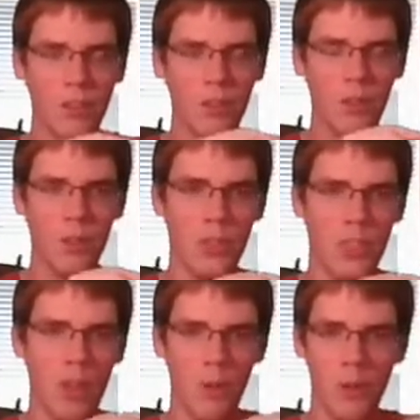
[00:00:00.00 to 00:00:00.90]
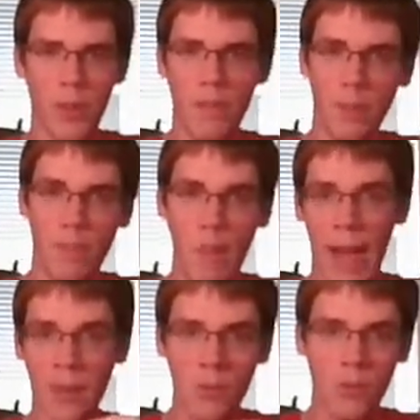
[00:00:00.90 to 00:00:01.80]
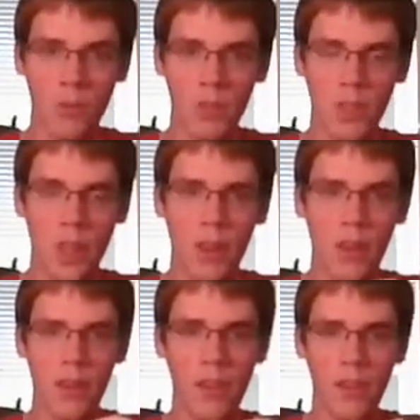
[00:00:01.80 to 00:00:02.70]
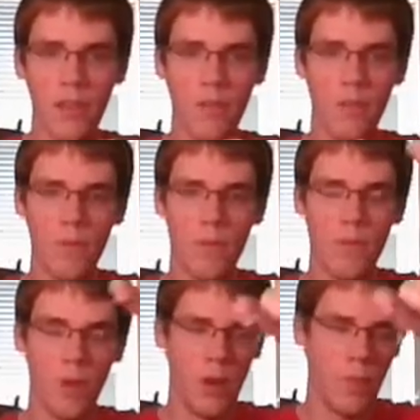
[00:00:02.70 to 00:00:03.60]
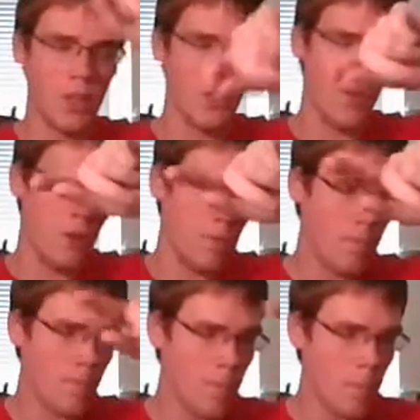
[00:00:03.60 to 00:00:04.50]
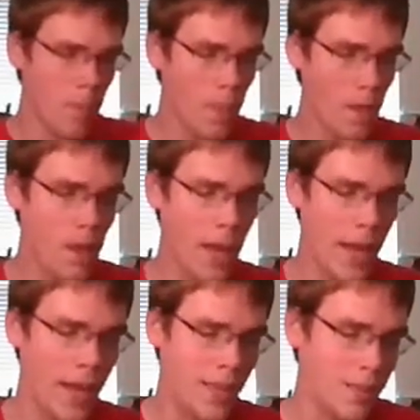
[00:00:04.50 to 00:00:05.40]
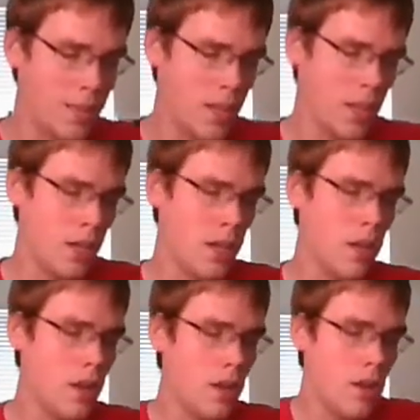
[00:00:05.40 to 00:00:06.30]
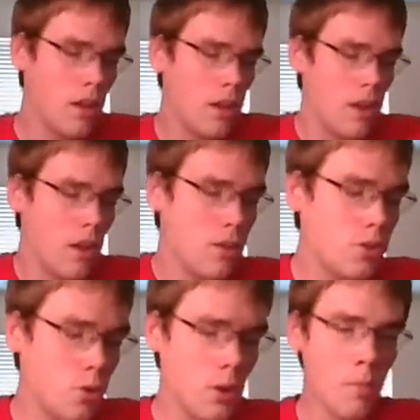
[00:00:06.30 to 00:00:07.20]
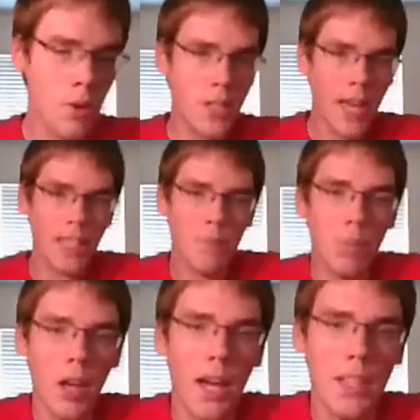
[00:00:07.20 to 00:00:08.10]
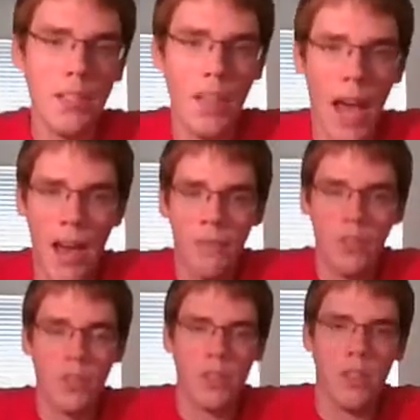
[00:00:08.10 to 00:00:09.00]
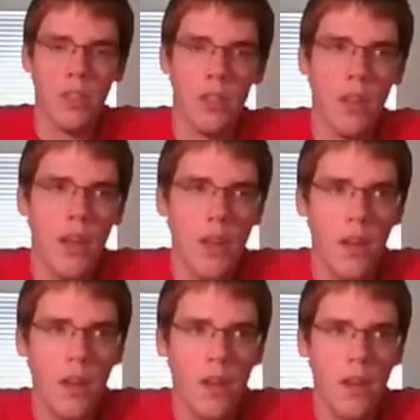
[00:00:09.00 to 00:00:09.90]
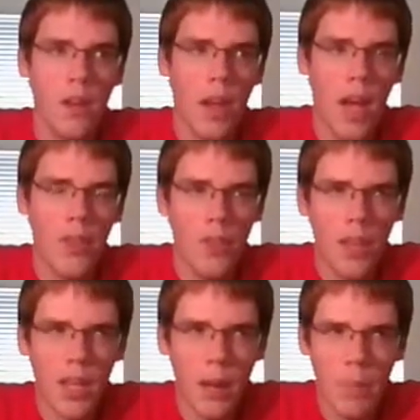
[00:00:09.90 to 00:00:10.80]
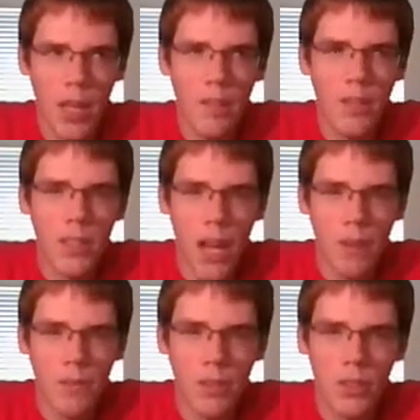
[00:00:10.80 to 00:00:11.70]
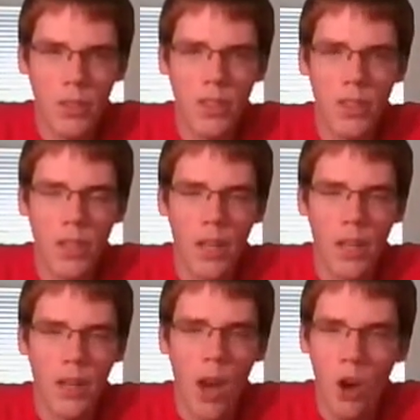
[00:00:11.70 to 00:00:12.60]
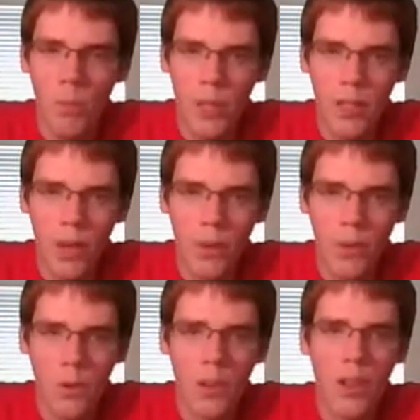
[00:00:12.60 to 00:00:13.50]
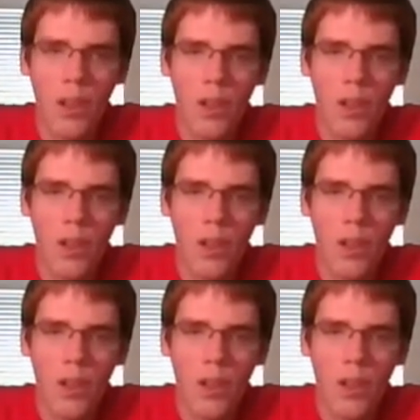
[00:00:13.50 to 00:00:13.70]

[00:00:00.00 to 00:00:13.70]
you just go through different battles from each of them. And the Story mode takes place after, I believe it's after Obito's